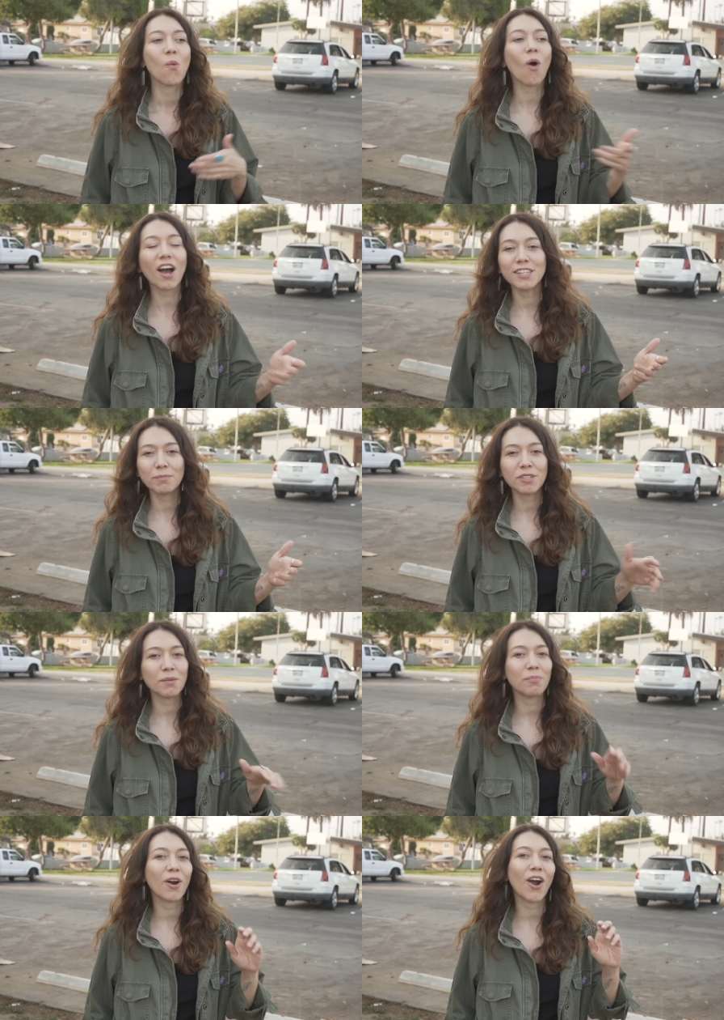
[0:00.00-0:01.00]
walked up to the
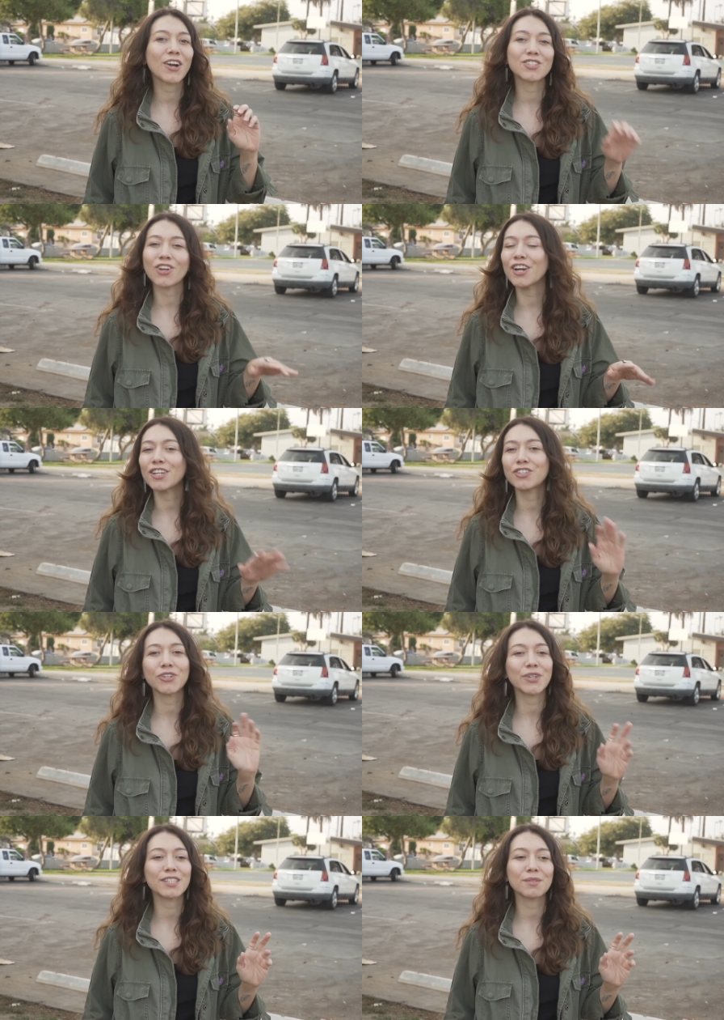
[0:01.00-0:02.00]
park, started
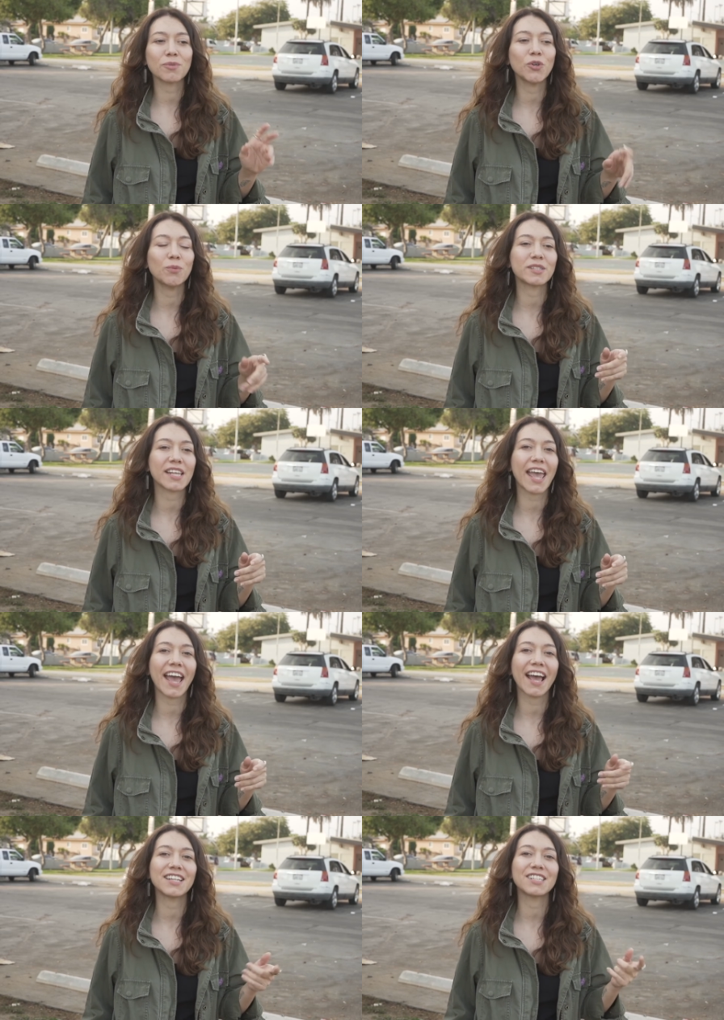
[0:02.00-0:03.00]
shooting some hoops,
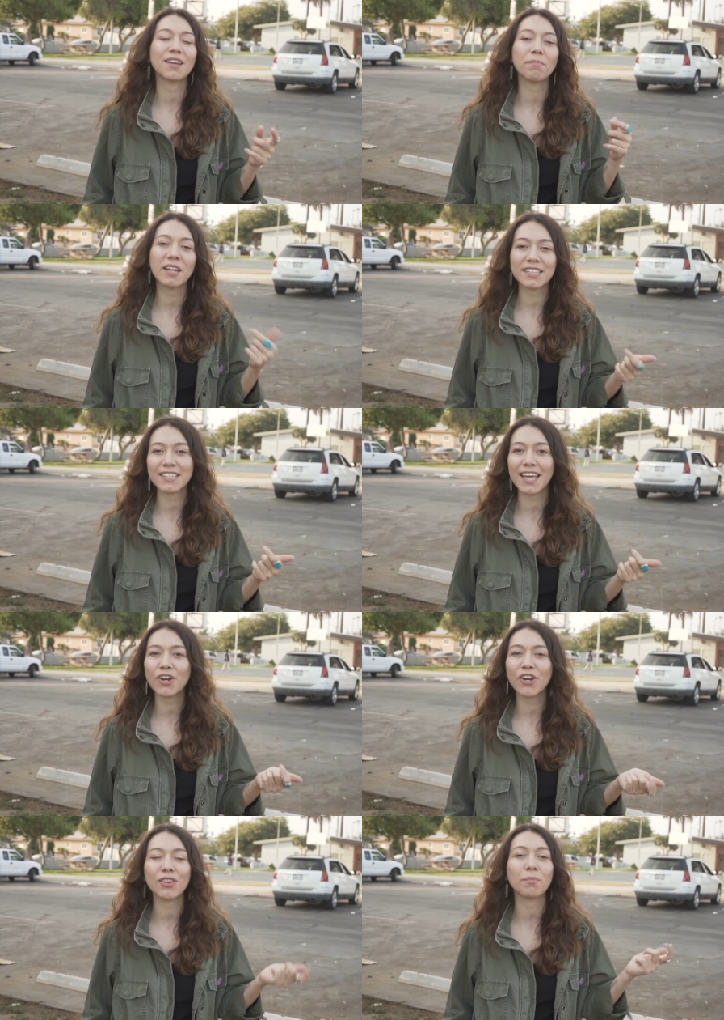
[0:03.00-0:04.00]
and minutes
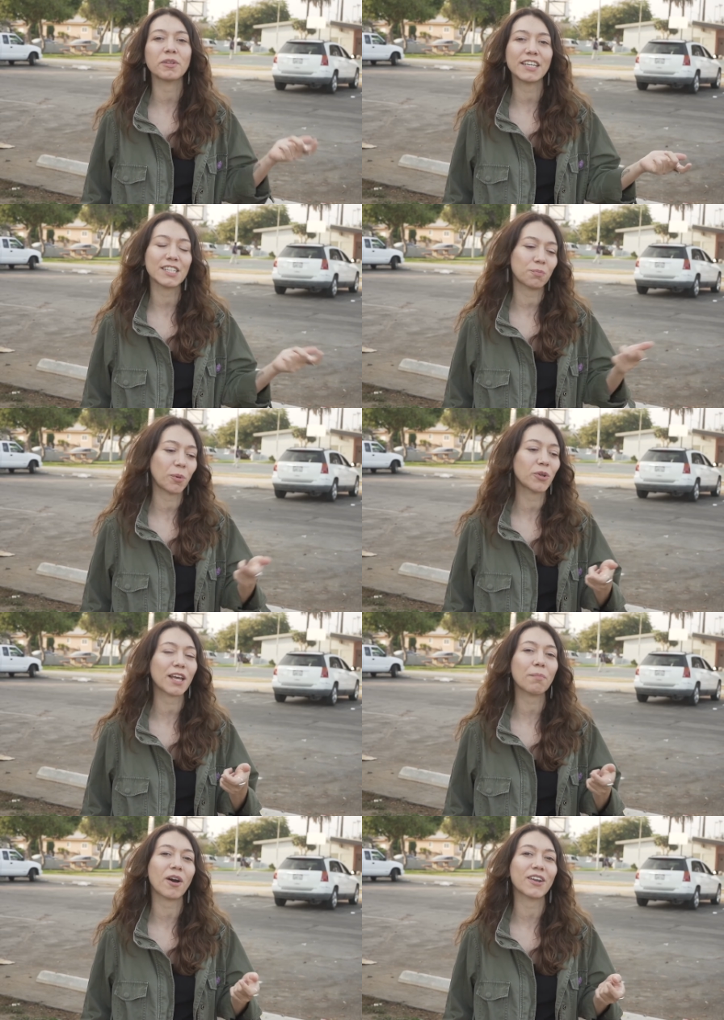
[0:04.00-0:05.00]
later the police pulled
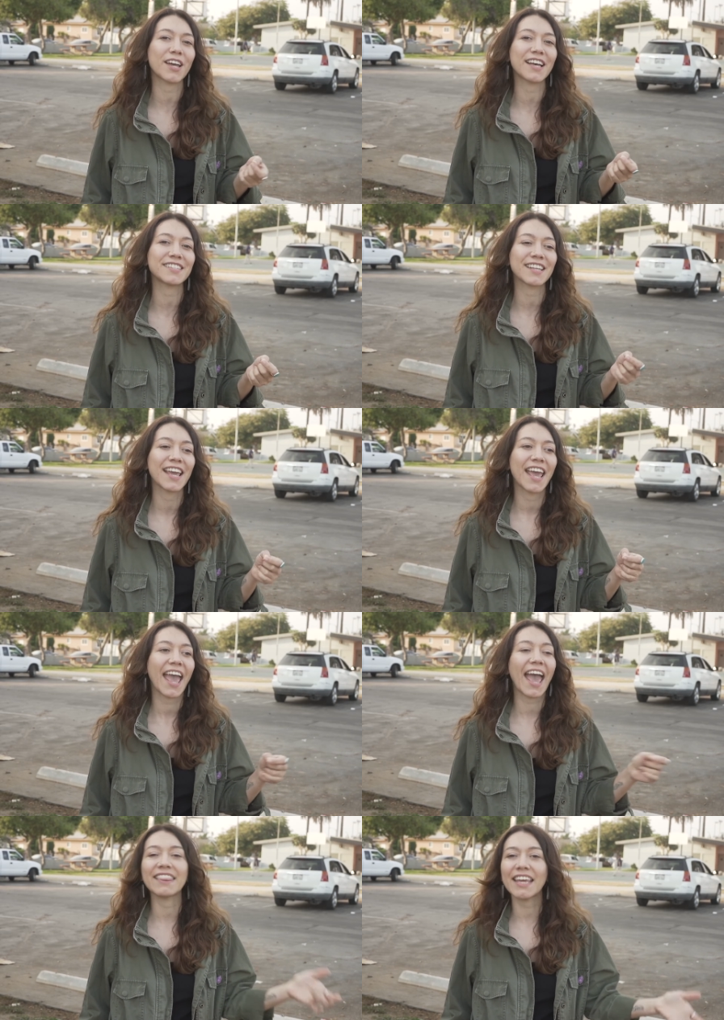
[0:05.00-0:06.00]
up on us
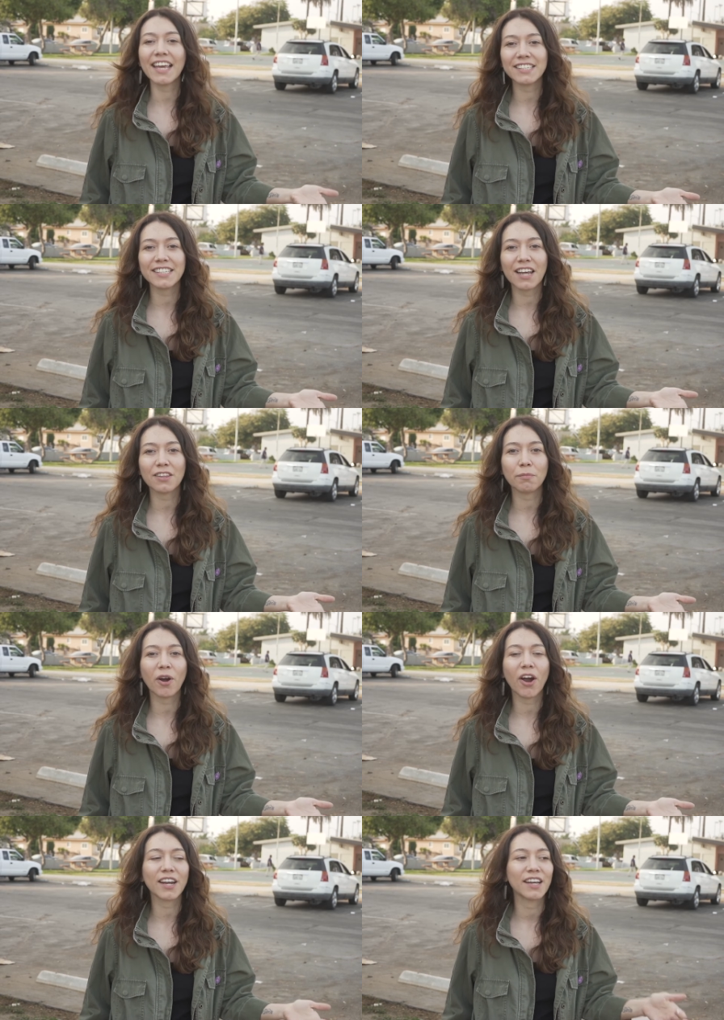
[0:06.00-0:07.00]
and they kicked us out of the
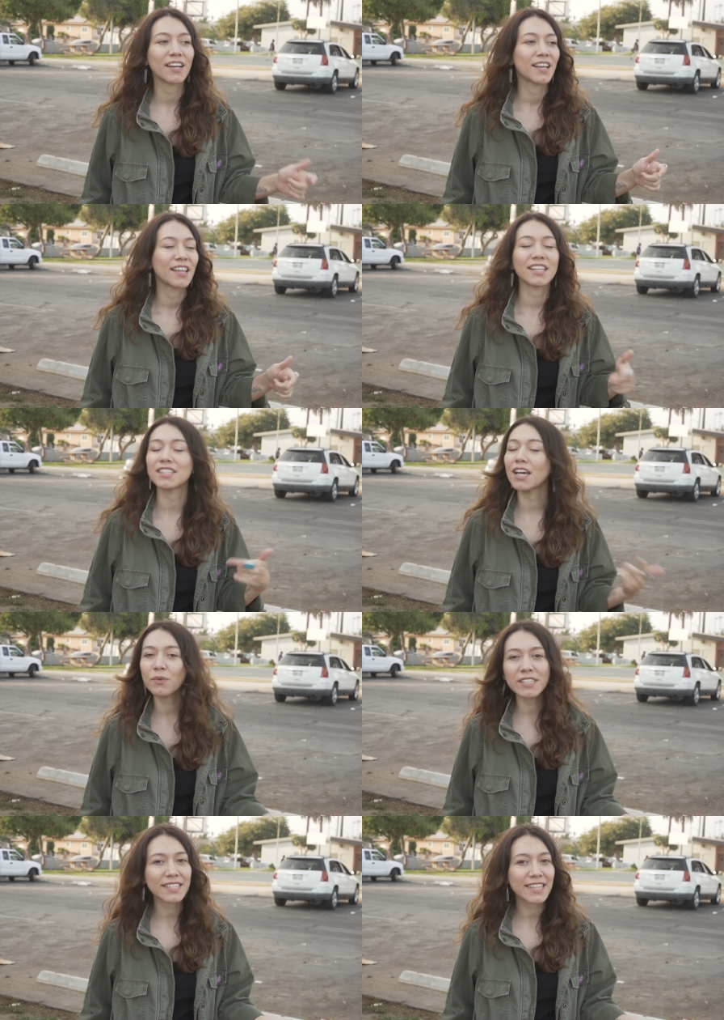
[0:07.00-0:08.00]
park. The sun
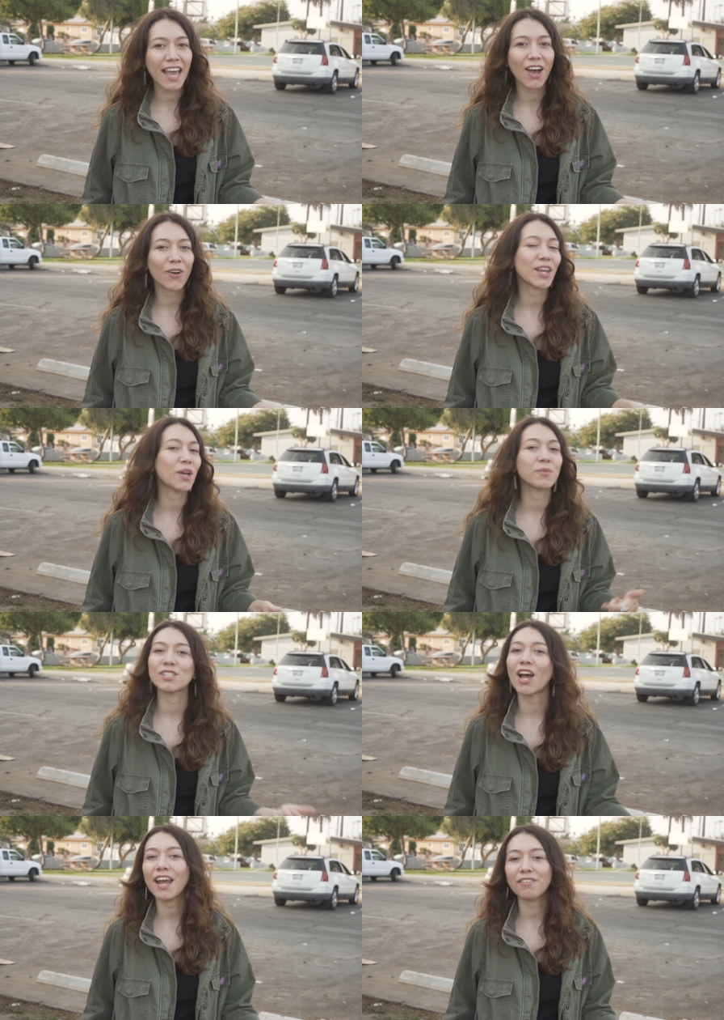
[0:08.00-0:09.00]
wasn't down, it was
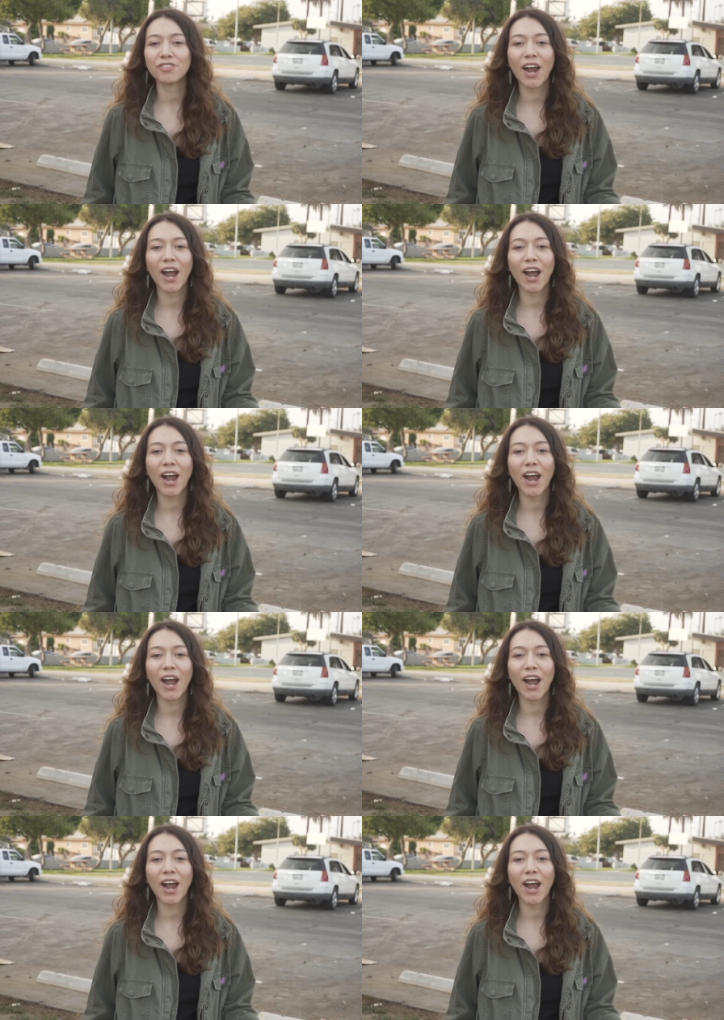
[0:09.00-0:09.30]
not after